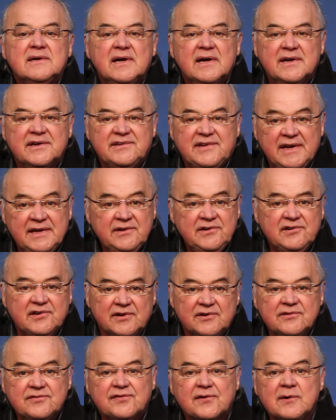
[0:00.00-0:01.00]

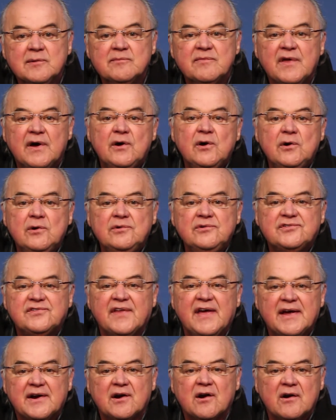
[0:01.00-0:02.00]
attention from those
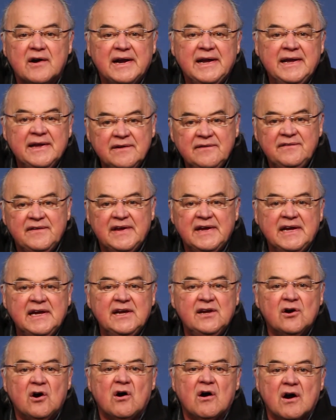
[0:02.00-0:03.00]
that are in
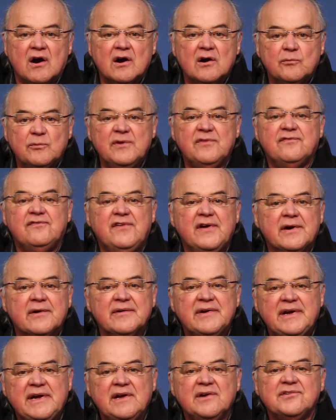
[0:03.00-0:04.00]
the ER with
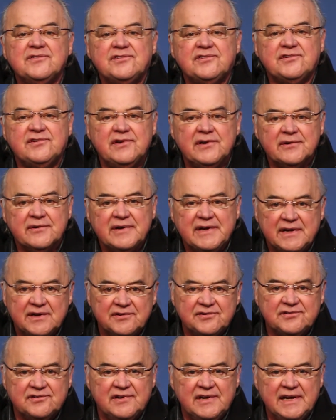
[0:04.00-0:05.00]
very
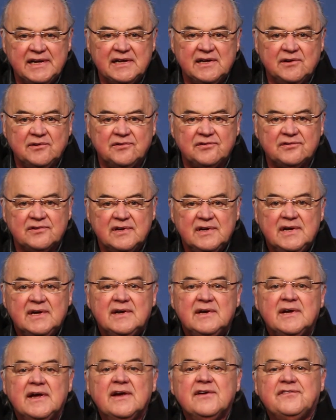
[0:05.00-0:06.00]
serious needs.
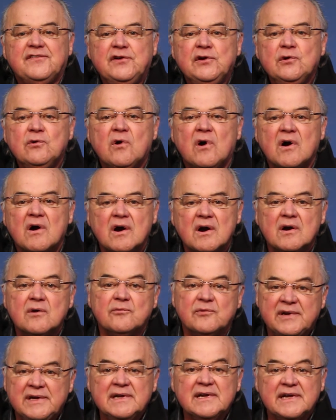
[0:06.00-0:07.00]
If you are
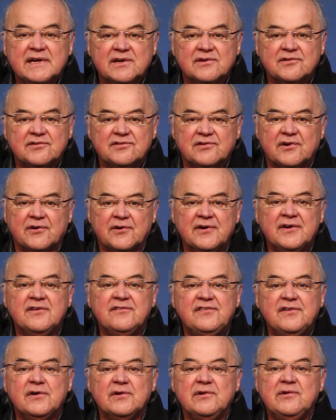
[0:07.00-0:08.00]
really concerned
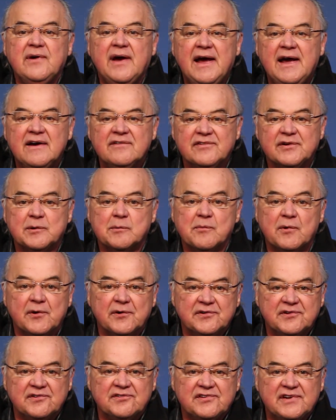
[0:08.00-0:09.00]
and feel you have an
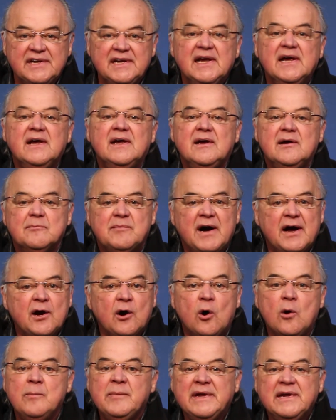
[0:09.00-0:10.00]
emergency, by
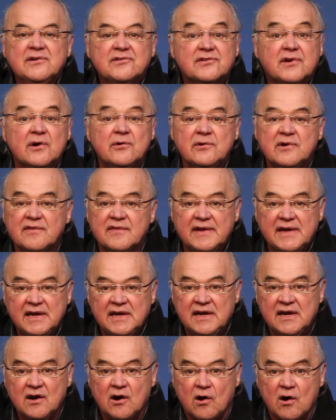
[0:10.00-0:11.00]
all means, go to
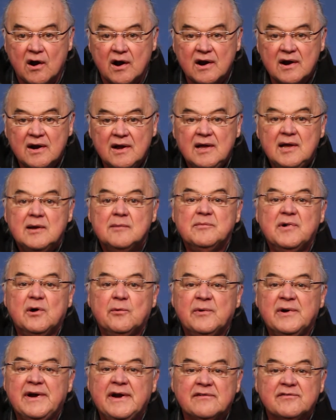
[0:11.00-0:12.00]
the ER.
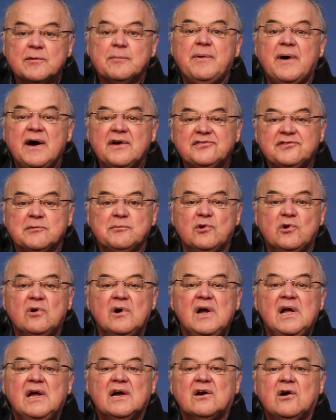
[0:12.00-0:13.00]
But whenever
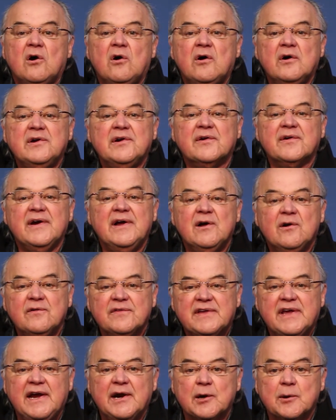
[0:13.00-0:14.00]
possible, call your
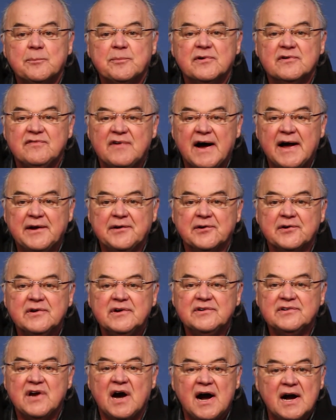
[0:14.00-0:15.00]
health care
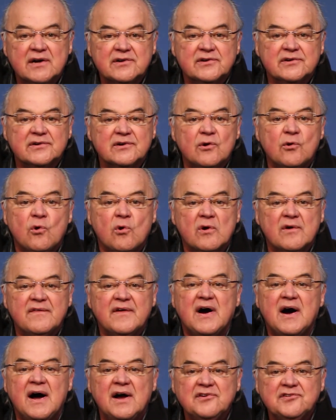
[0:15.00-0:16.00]
provider, doctor, or
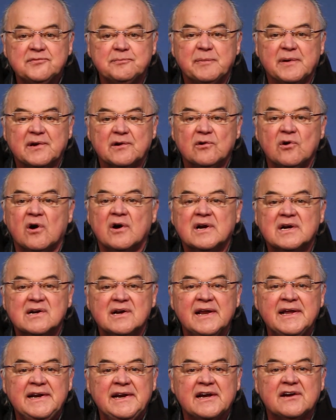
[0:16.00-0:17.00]
the hospital or
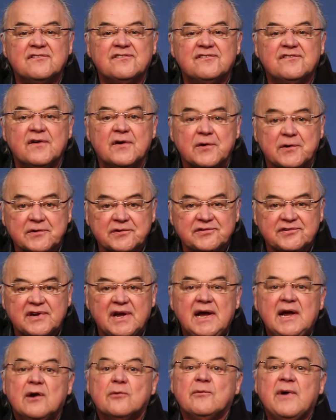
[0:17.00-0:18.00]
clinic first
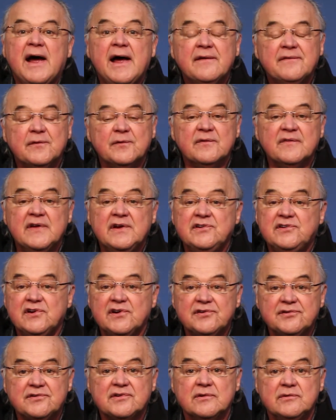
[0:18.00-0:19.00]
rather than
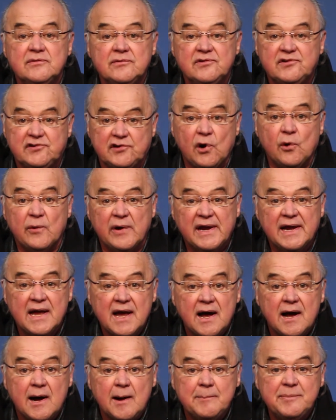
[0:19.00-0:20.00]
just showing
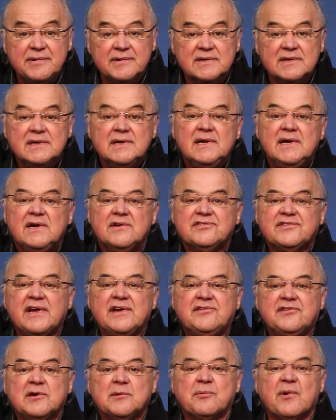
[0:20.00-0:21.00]
up.
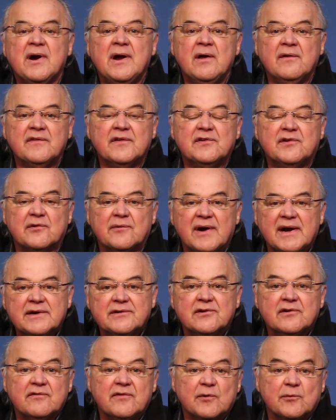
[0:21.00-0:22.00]
Stacy Brown, the director of